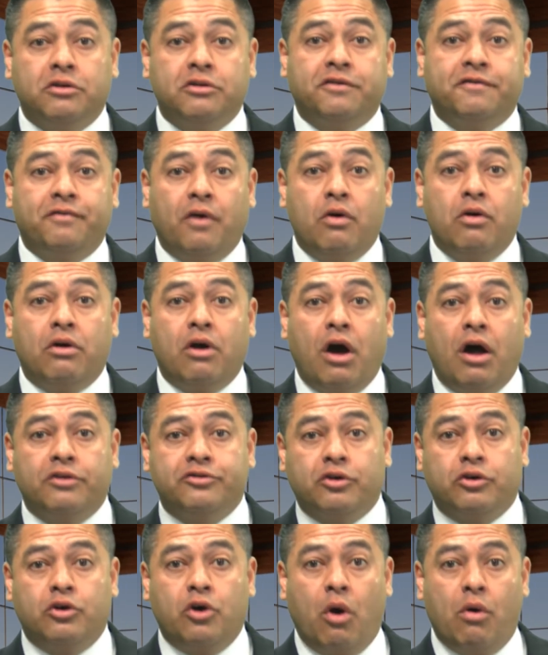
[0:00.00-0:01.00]
of those phone
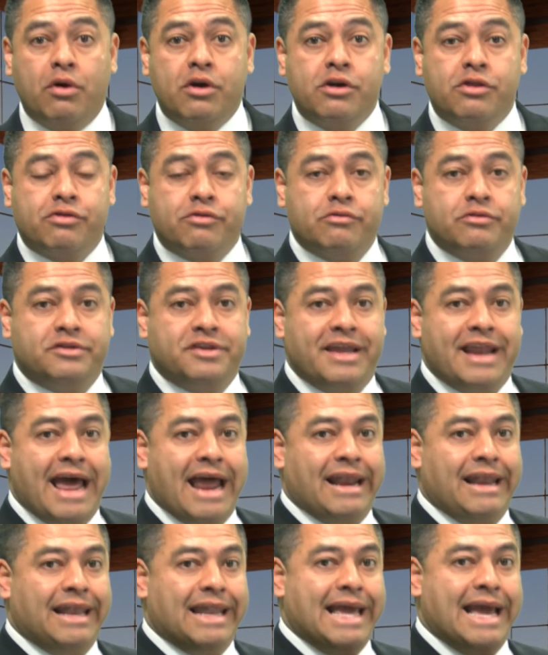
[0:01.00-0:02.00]
calls are going through to
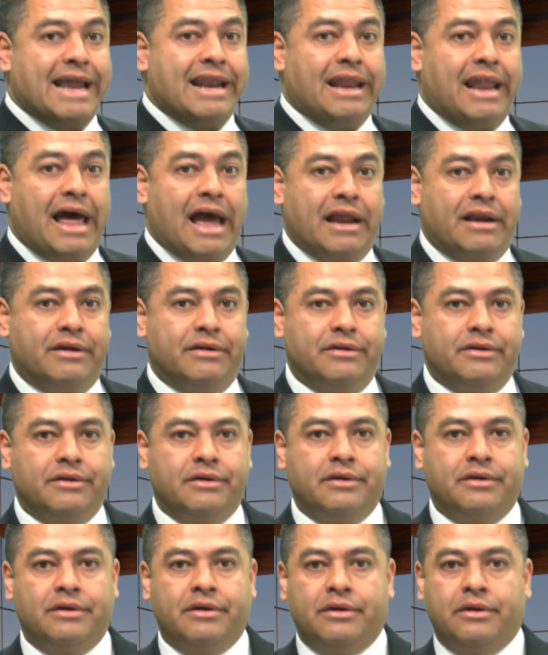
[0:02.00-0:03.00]
that landline.
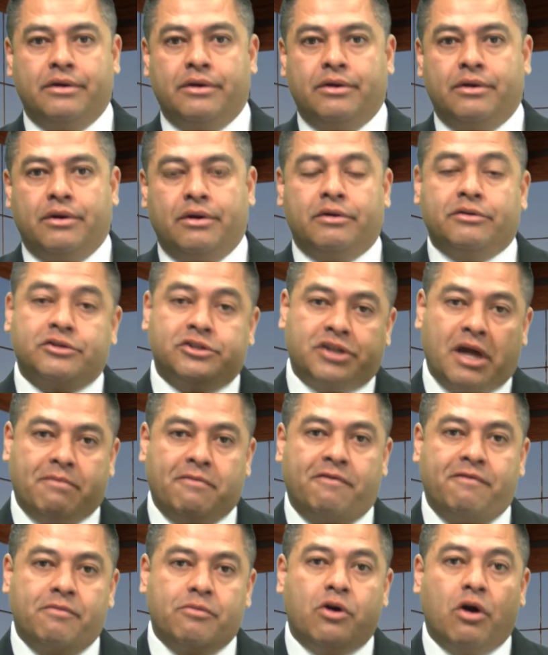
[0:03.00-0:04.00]

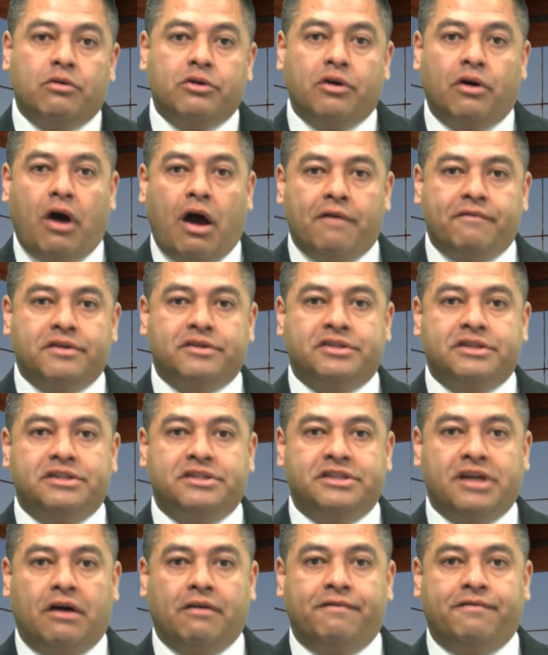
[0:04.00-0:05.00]
Some of them go to obviously
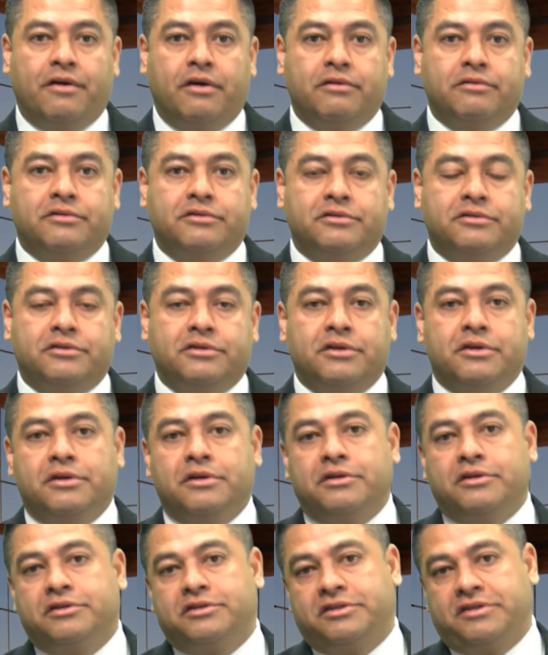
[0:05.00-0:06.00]
cell phones.
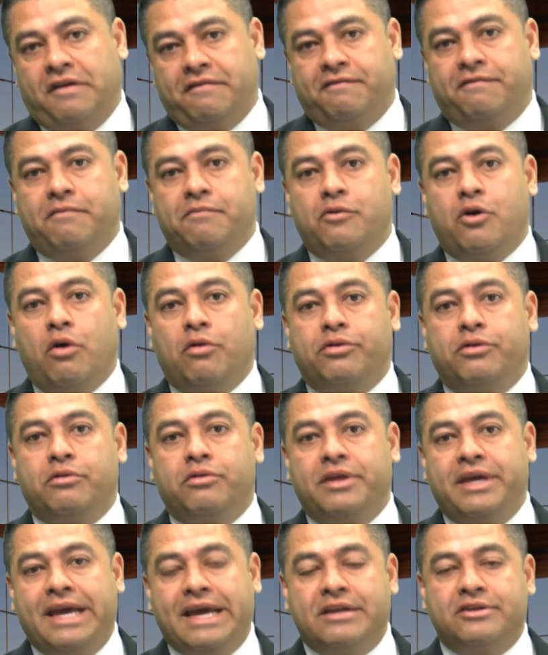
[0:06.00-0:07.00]
Some of them go
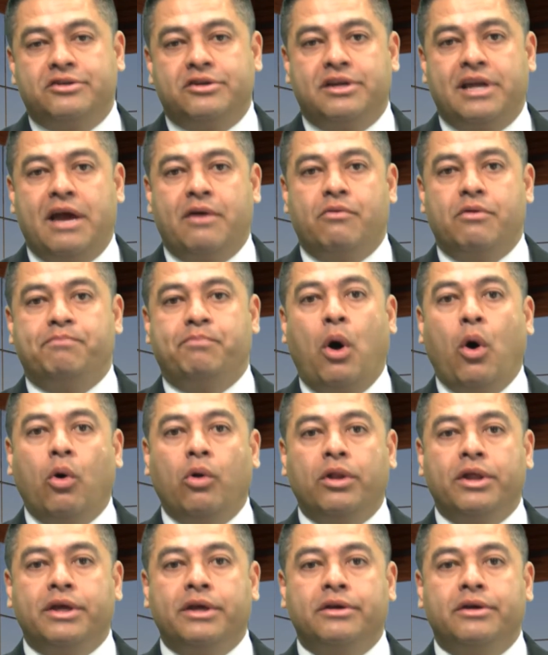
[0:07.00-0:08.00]
through the internet with
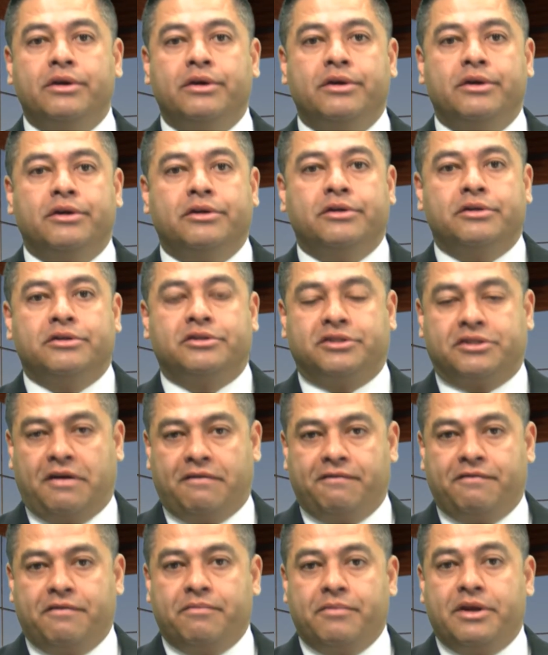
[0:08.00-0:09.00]
polling.
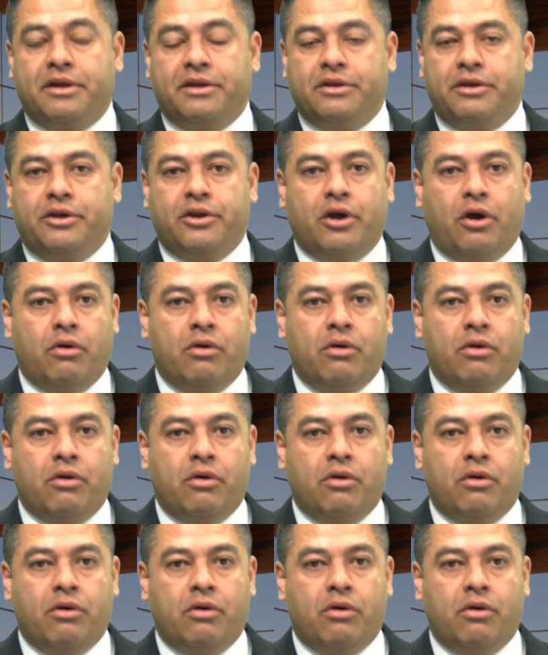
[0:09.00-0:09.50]
Some of them can,